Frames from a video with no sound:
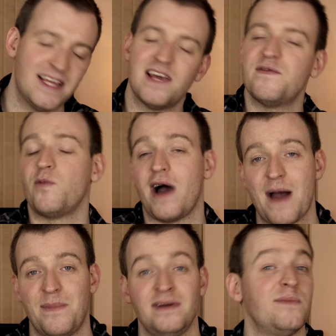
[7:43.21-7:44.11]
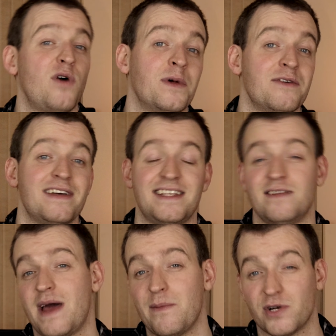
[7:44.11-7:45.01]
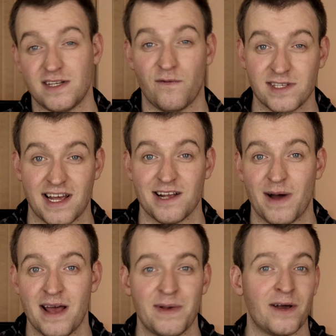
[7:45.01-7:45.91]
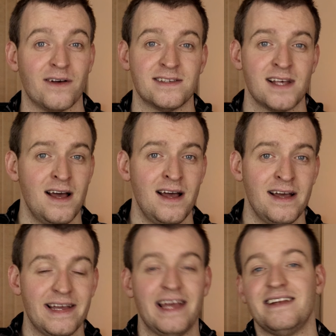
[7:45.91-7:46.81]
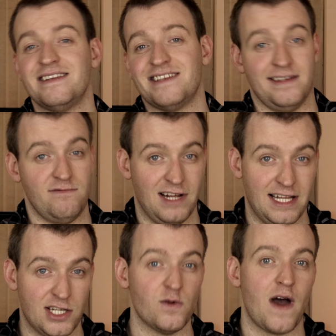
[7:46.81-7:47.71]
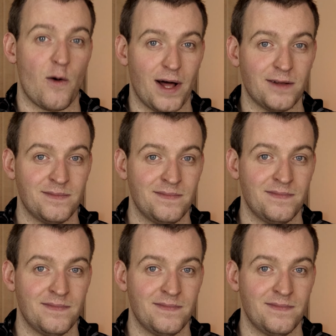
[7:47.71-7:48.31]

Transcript: given what happened, it probably really didn't make much difference anyway, because it didn't really do that well.